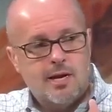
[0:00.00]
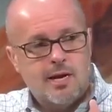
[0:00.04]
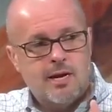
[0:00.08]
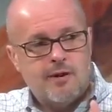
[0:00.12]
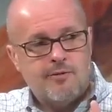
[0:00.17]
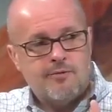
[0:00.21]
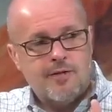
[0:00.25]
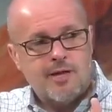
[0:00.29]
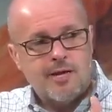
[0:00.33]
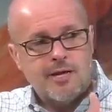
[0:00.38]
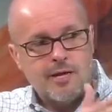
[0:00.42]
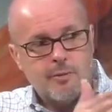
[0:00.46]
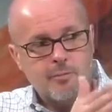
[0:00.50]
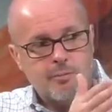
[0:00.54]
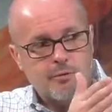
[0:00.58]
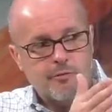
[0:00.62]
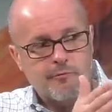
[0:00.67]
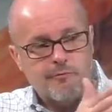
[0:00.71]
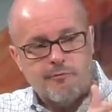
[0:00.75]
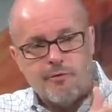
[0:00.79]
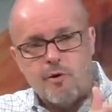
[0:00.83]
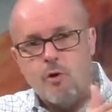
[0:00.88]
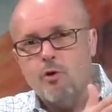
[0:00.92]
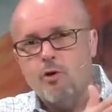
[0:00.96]
And if they can
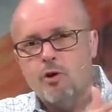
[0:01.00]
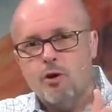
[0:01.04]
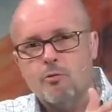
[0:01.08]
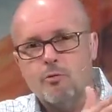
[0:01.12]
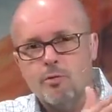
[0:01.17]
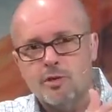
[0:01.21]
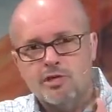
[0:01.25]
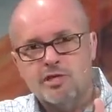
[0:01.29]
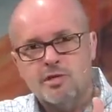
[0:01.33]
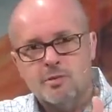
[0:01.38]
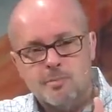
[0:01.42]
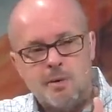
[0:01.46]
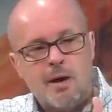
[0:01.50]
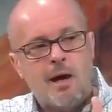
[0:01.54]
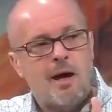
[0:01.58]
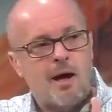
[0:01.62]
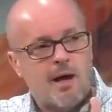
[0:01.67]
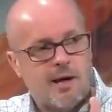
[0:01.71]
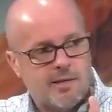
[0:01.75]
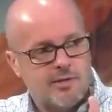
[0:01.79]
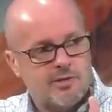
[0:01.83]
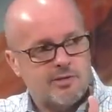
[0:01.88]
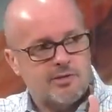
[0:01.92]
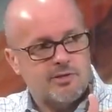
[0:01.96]
provoke a
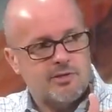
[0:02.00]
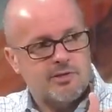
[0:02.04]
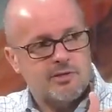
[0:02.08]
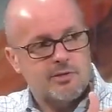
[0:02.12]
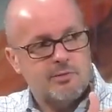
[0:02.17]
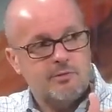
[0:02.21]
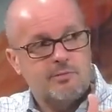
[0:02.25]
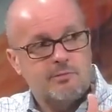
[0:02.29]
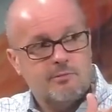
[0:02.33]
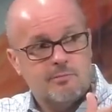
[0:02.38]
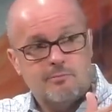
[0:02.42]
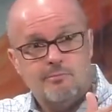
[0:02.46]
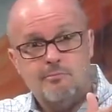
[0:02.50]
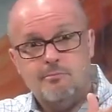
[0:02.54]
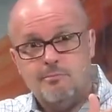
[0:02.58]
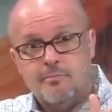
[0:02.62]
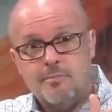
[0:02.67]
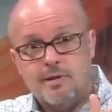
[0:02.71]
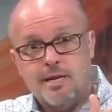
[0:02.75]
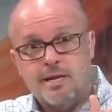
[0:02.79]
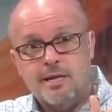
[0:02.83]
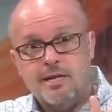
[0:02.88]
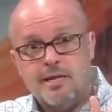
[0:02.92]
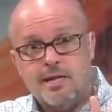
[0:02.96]
response,
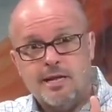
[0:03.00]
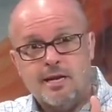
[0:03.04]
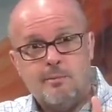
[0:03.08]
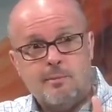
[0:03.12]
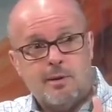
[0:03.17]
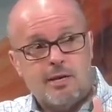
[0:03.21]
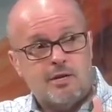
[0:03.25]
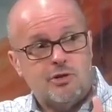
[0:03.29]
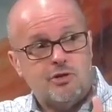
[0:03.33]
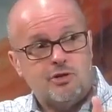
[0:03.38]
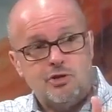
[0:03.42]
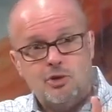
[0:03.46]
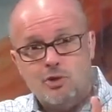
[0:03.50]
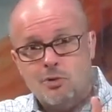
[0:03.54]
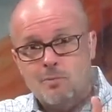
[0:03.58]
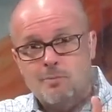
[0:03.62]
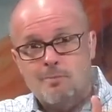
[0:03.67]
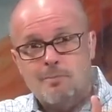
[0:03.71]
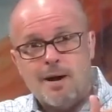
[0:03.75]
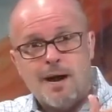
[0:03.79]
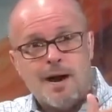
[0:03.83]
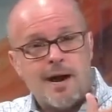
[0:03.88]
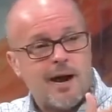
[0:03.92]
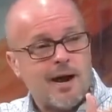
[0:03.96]
getting the enemy to
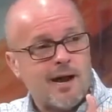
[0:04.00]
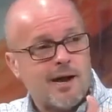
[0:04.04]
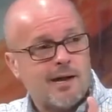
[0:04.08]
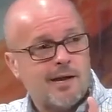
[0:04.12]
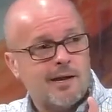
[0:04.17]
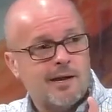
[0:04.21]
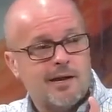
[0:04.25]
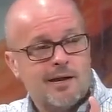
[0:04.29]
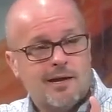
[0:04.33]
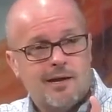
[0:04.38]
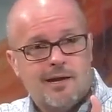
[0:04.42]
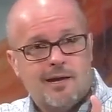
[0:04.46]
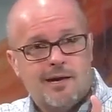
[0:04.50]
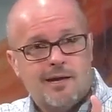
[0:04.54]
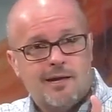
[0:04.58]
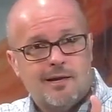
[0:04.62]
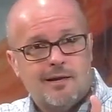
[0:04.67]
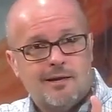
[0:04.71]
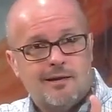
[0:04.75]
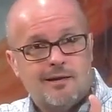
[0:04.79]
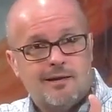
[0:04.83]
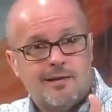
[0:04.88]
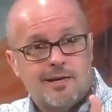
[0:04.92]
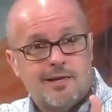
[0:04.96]
shoot back,
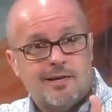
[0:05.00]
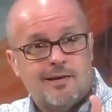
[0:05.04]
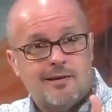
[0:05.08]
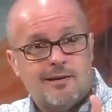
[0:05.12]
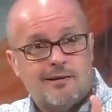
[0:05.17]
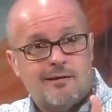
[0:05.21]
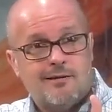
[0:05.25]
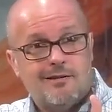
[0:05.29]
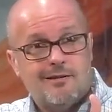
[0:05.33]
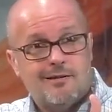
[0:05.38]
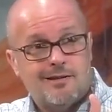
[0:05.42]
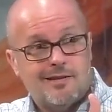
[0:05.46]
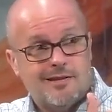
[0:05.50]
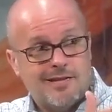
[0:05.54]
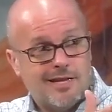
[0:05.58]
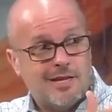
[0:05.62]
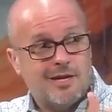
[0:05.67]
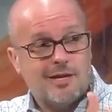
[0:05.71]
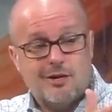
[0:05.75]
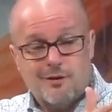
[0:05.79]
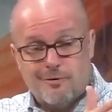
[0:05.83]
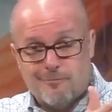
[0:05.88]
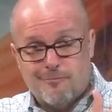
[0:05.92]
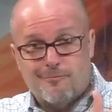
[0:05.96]
then
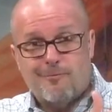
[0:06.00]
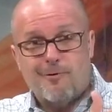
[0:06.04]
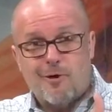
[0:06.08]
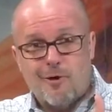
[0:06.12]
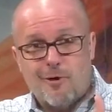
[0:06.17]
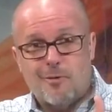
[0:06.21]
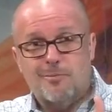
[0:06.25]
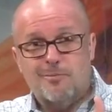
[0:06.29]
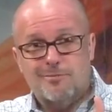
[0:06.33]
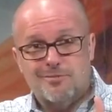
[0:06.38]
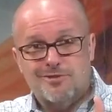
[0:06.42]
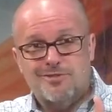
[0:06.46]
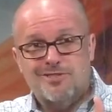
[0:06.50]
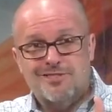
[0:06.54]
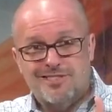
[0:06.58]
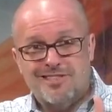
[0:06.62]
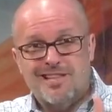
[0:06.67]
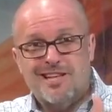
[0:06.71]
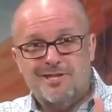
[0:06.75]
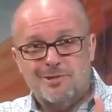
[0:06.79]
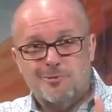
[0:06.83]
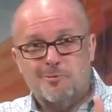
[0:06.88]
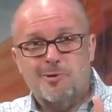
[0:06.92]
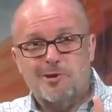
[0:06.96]
it confirms
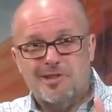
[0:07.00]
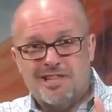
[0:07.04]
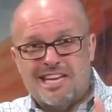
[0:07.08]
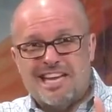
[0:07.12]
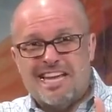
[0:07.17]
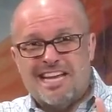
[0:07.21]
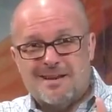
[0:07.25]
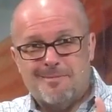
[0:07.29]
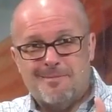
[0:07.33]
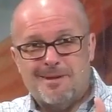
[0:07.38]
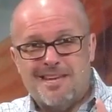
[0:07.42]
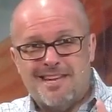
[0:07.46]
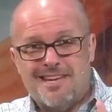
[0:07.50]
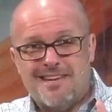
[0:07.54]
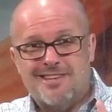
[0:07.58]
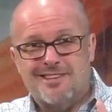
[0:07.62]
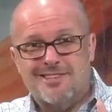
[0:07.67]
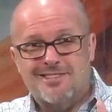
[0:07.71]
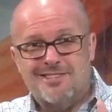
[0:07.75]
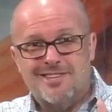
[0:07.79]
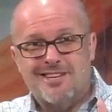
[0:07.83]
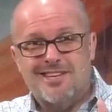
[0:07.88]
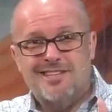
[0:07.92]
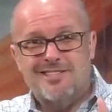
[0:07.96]
that's where the enemy
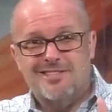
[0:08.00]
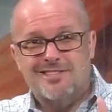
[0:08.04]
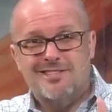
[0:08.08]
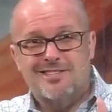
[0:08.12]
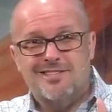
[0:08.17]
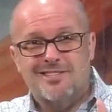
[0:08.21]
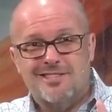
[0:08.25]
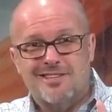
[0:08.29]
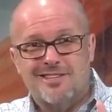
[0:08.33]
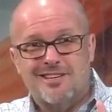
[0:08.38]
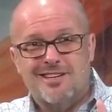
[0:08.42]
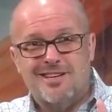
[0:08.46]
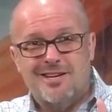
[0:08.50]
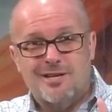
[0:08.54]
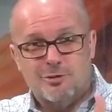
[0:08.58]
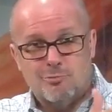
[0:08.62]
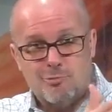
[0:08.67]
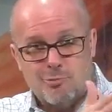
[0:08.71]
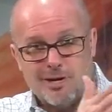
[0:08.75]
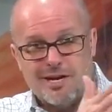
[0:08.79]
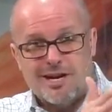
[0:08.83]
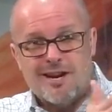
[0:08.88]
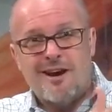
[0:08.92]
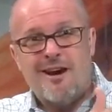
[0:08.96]
is. It's
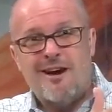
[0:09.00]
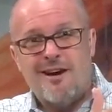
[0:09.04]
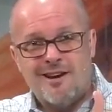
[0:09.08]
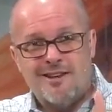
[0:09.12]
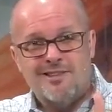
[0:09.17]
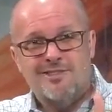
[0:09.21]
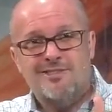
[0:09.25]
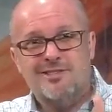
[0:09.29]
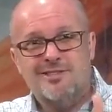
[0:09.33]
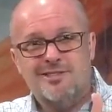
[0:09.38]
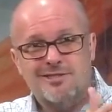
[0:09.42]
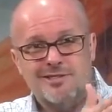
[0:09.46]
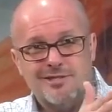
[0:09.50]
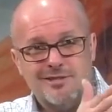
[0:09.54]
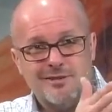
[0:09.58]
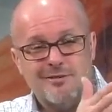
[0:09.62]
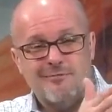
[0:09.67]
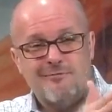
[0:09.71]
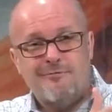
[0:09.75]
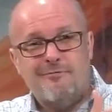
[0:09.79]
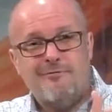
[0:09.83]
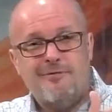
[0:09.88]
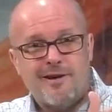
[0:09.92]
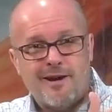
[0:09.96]
reconnaissance
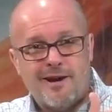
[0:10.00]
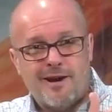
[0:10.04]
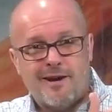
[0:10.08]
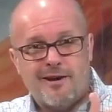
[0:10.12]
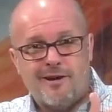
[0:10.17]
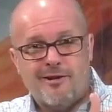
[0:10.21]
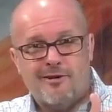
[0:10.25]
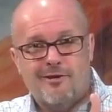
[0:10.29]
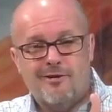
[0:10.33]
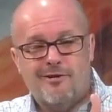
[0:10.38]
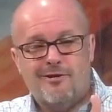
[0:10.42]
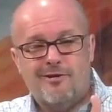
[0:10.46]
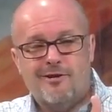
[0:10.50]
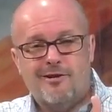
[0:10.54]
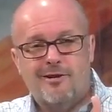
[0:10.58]
fire.